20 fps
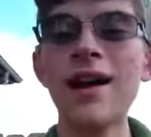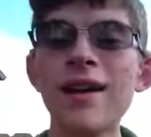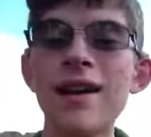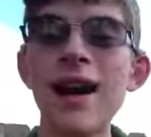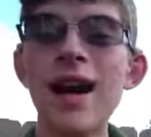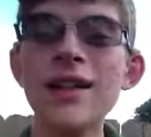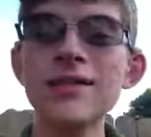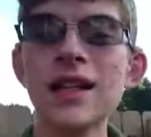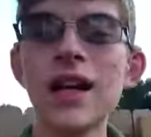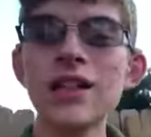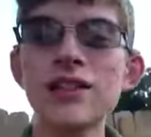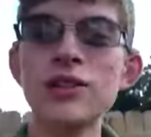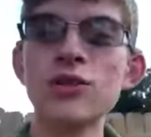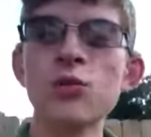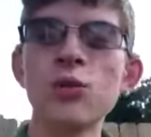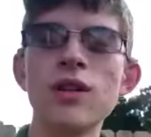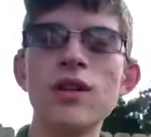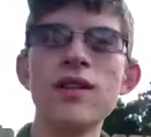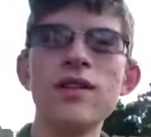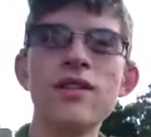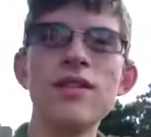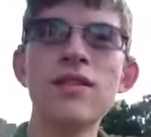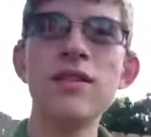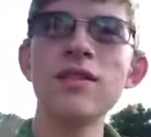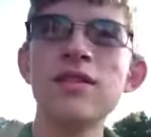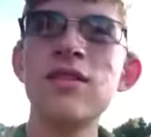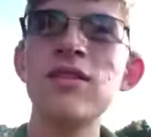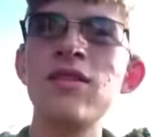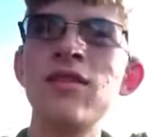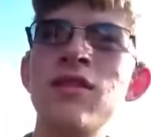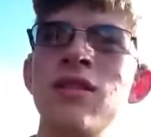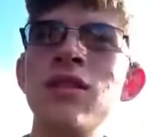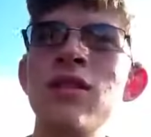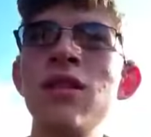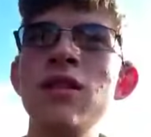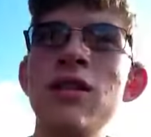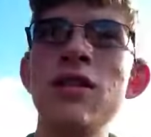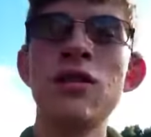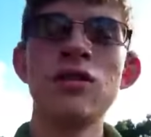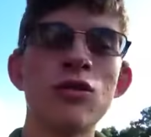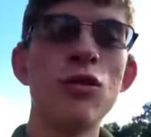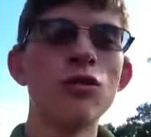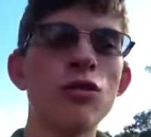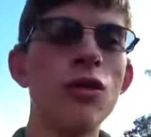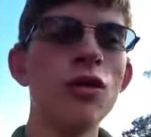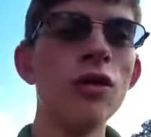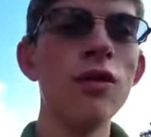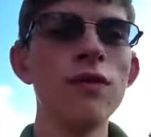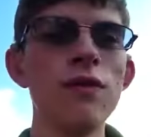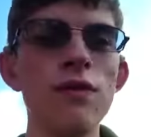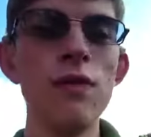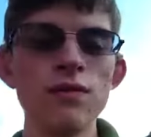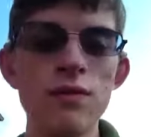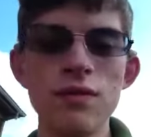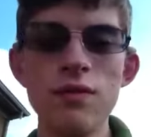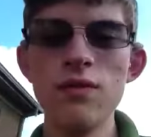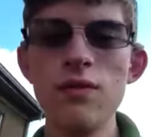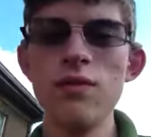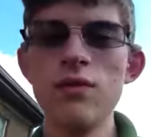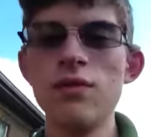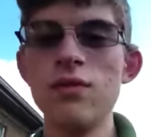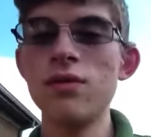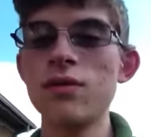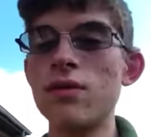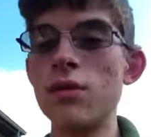guys, I just wanted to re-